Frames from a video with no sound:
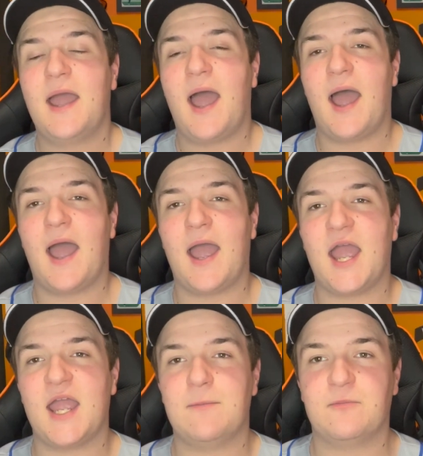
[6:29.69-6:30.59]

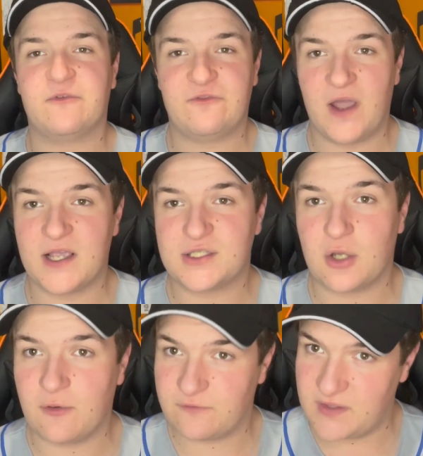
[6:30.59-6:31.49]
first
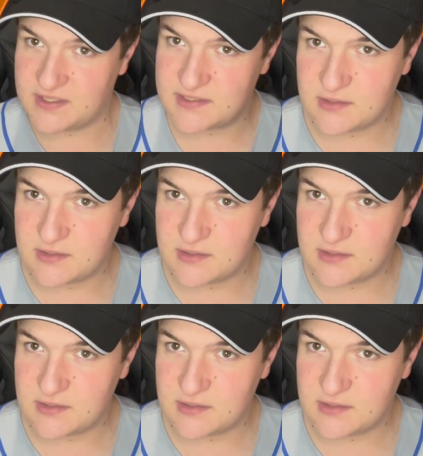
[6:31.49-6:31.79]
of this